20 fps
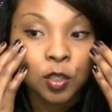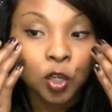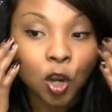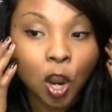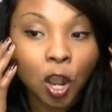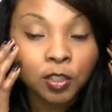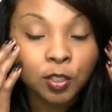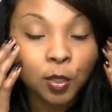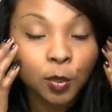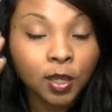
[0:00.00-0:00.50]

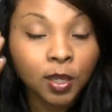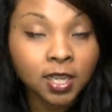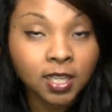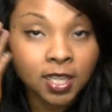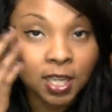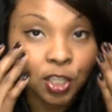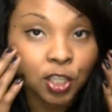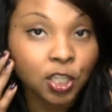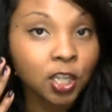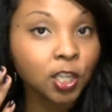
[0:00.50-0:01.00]
You're also
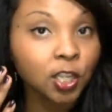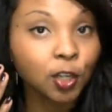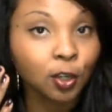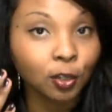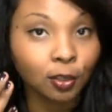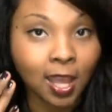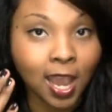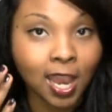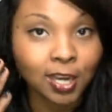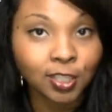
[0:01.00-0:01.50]
conditioning
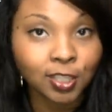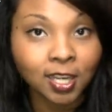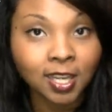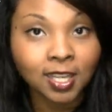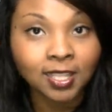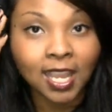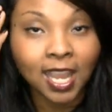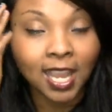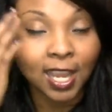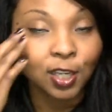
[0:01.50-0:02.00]
your
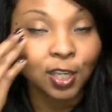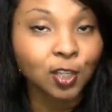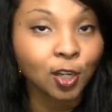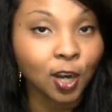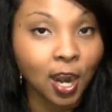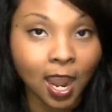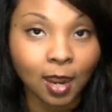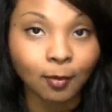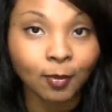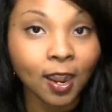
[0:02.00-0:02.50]
lashes and
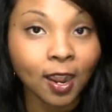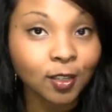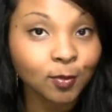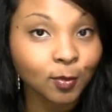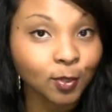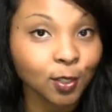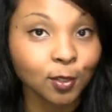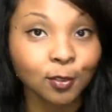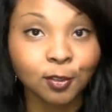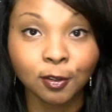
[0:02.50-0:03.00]
your
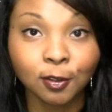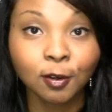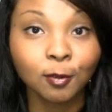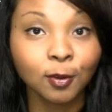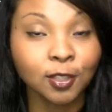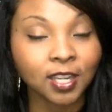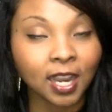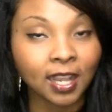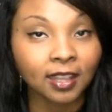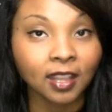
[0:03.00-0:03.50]
eyebrows when you do
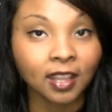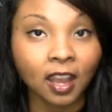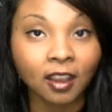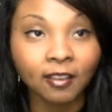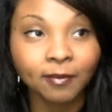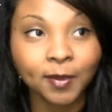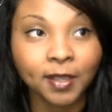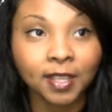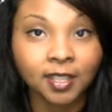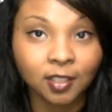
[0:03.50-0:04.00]
it, which I
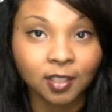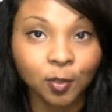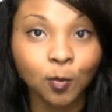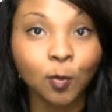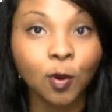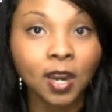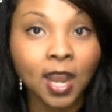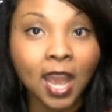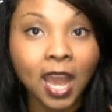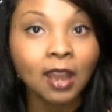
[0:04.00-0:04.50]
love because
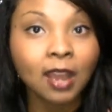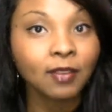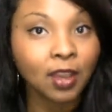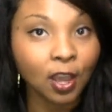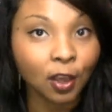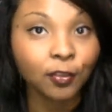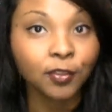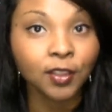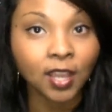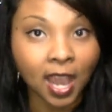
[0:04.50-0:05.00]
you want to have
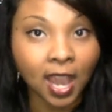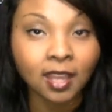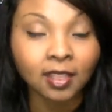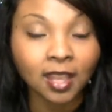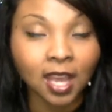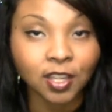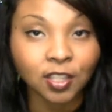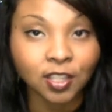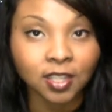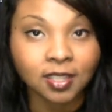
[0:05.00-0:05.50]
healthy
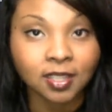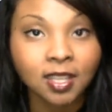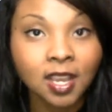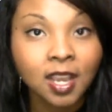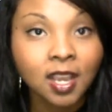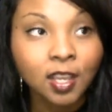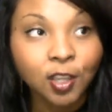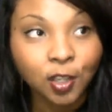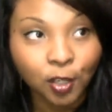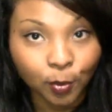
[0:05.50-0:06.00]
eyelashes.
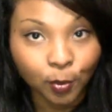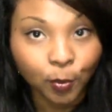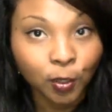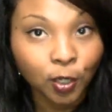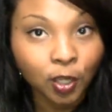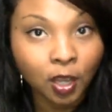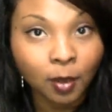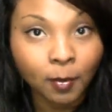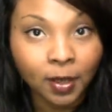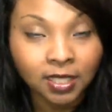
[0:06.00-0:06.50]
You know, you're
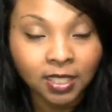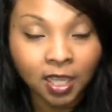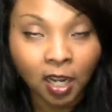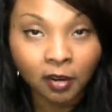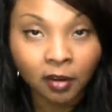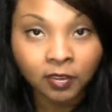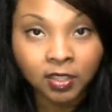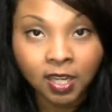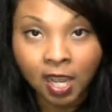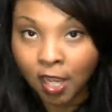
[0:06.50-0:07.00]
putting on
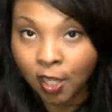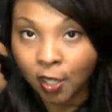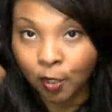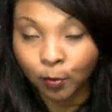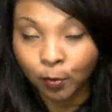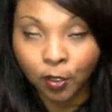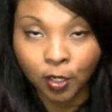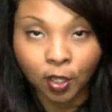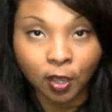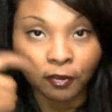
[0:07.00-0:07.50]
mascara every day,
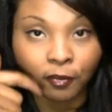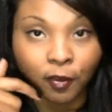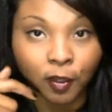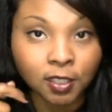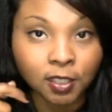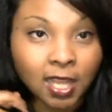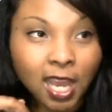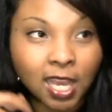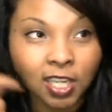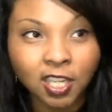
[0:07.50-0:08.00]
you're putting on
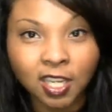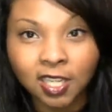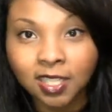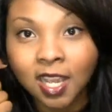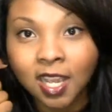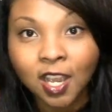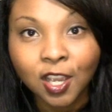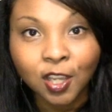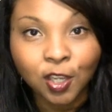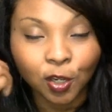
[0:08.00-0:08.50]
false lashes,
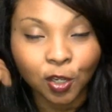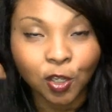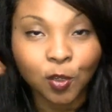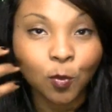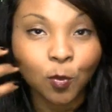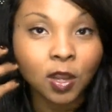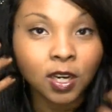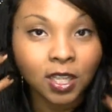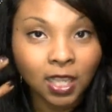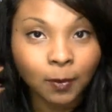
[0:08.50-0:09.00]
you know,
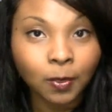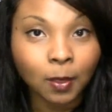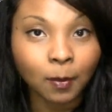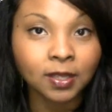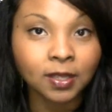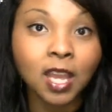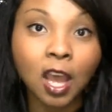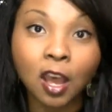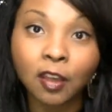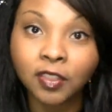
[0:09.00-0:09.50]
you want to keep
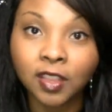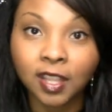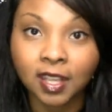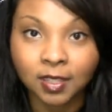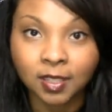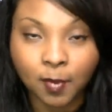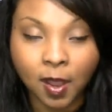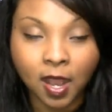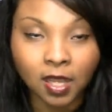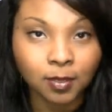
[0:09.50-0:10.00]
them as healthy
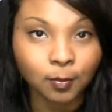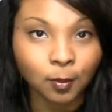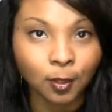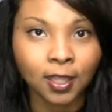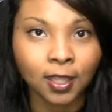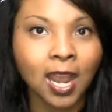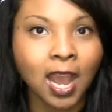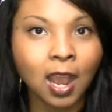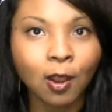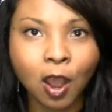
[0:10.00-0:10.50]
as possible.
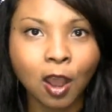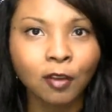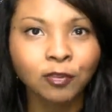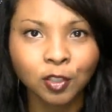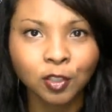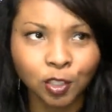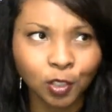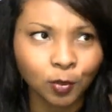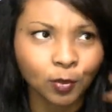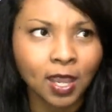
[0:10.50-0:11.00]
And how
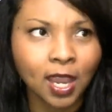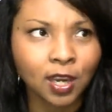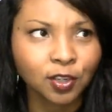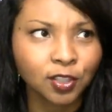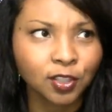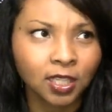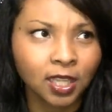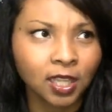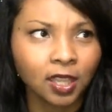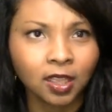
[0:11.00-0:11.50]
often do we
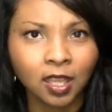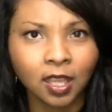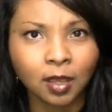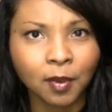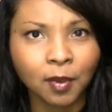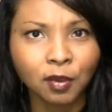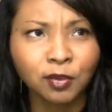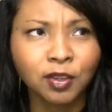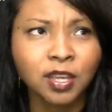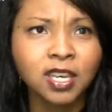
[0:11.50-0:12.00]
actually like think
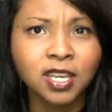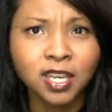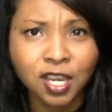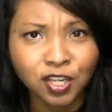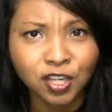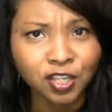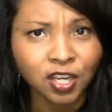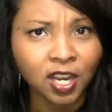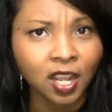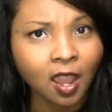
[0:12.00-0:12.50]
about
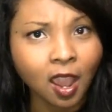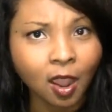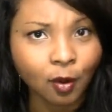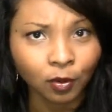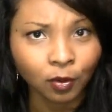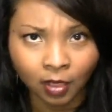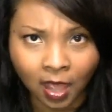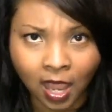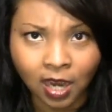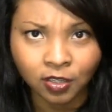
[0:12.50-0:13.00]
conditioning
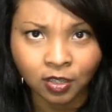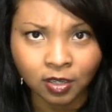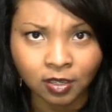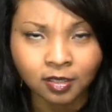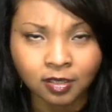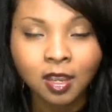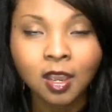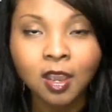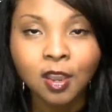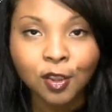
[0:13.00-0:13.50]
our
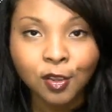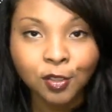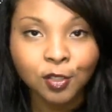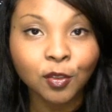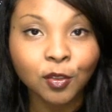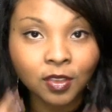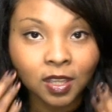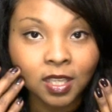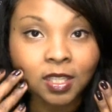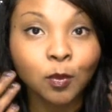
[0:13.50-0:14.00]
lashes?
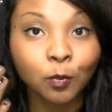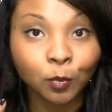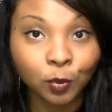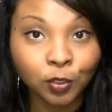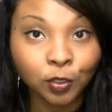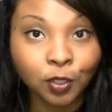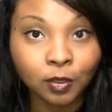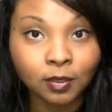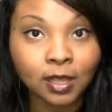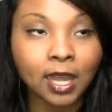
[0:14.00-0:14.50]
So this
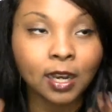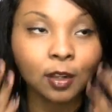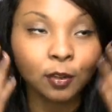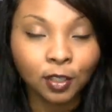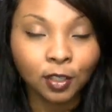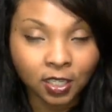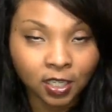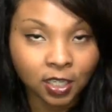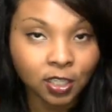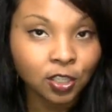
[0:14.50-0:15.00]
will do that.
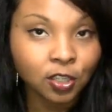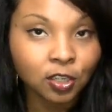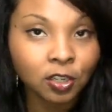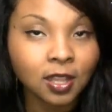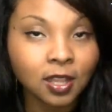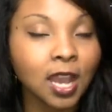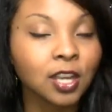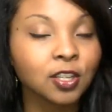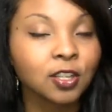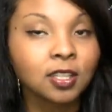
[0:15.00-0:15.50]
It'll condition
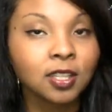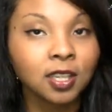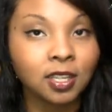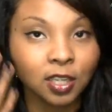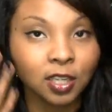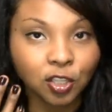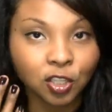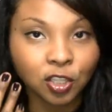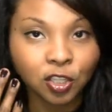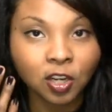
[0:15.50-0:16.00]
your lashes,
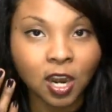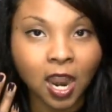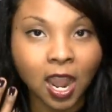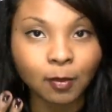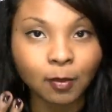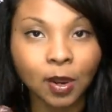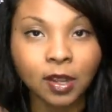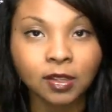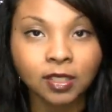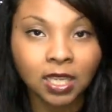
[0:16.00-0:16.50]
condition your
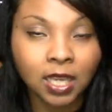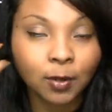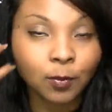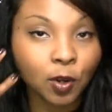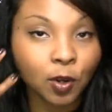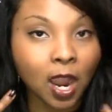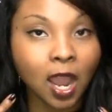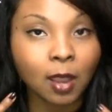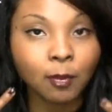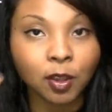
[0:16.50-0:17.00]
eyebrows, keep
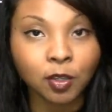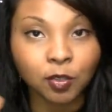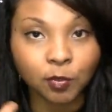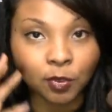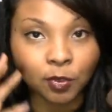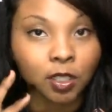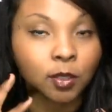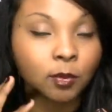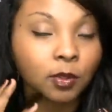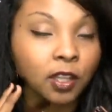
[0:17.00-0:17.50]
your eyebrows
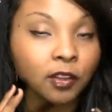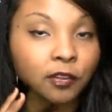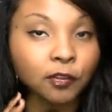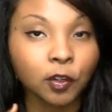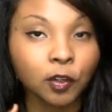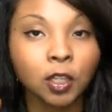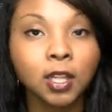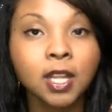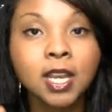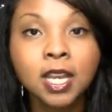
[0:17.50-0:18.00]
really, really
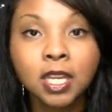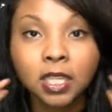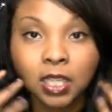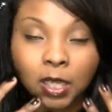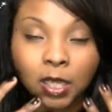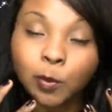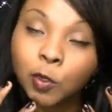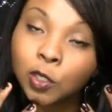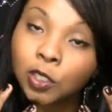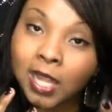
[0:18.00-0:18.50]
full,
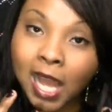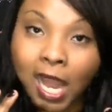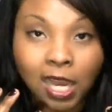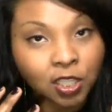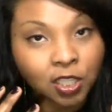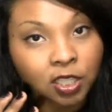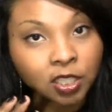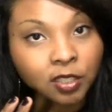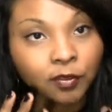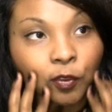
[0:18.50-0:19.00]
keep your
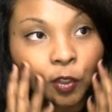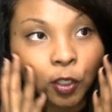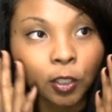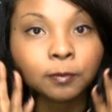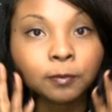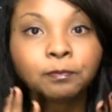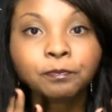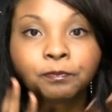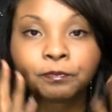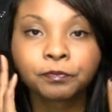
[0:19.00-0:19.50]
lashes
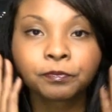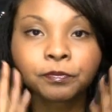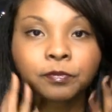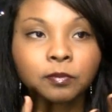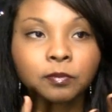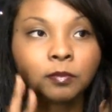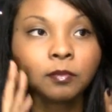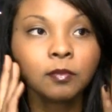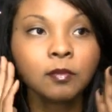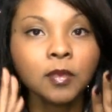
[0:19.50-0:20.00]
full,
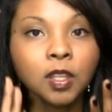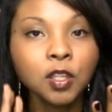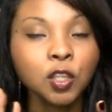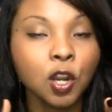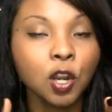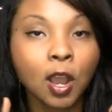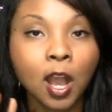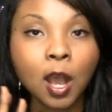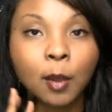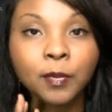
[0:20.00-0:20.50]

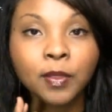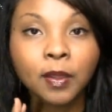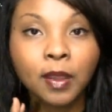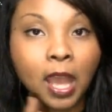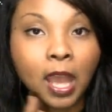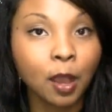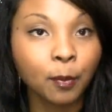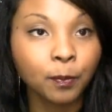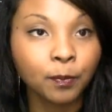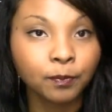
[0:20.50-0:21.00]
you know, help,
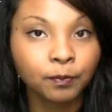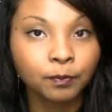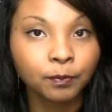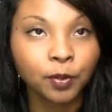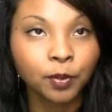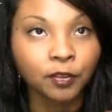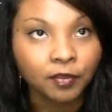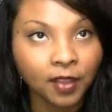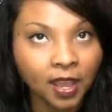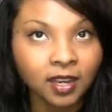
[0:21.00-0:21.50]
help.
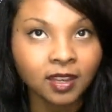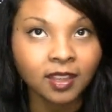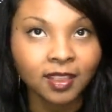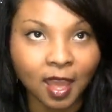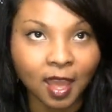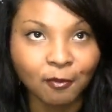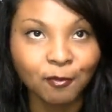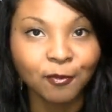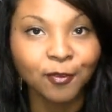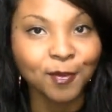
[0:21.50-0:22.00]
prevent
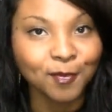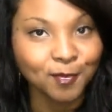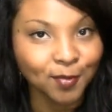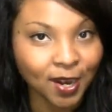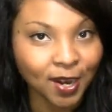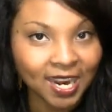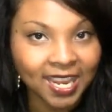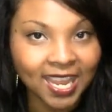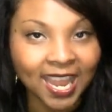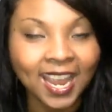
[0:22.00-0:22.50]
them from
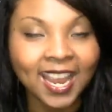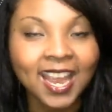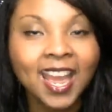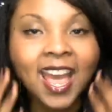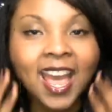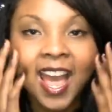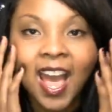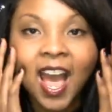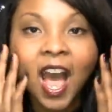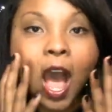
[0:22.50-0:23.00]
breaking,
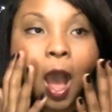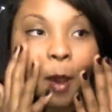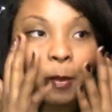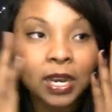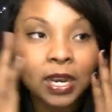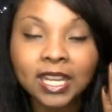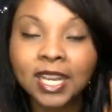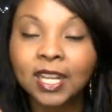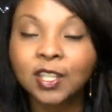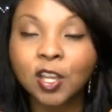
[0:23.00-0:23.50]
um,
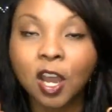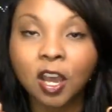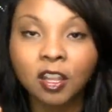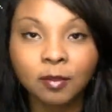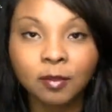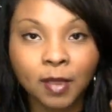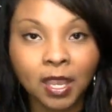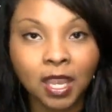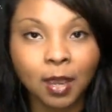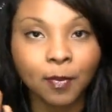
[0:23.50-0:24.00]
and it gets
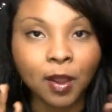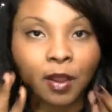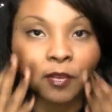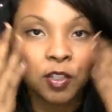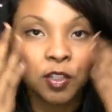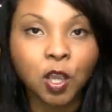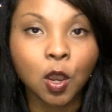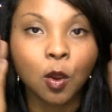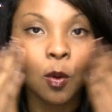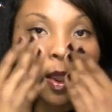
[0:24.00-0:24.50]
all the makeup
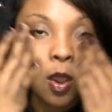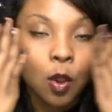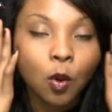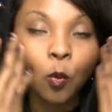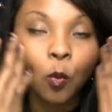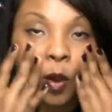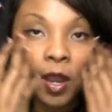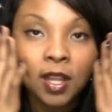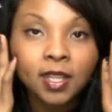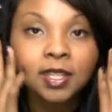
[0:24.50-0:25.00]
off. So
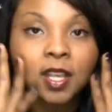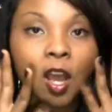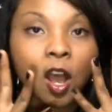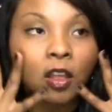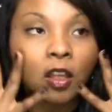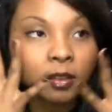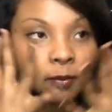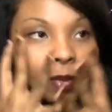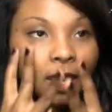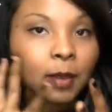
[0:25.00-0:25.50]
once
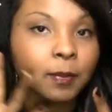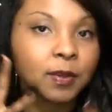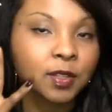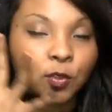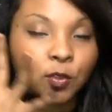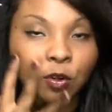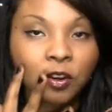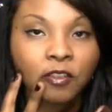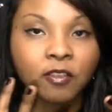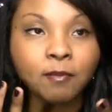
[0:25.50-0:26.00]
all the makeup
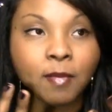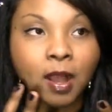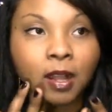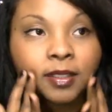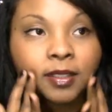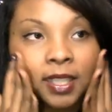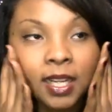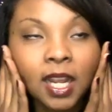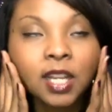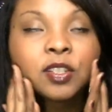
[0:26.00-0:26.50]
is sort of
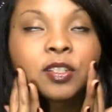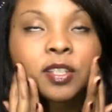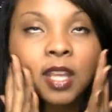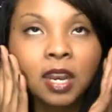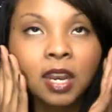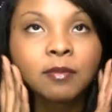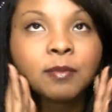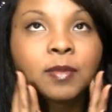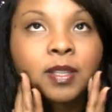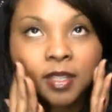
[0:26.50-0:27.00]
melted, I just
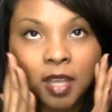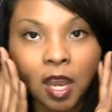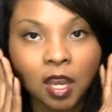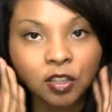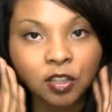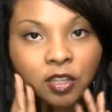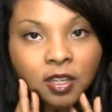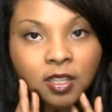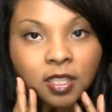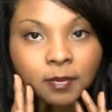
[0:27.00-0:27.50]
kind of
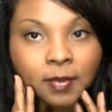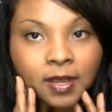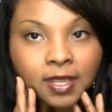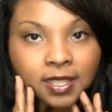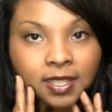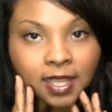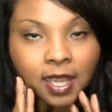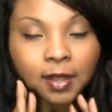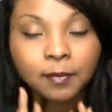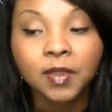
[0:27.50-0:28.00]
massage it into my
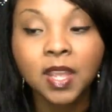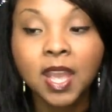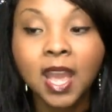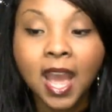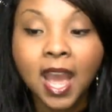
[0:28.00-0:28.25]
skin.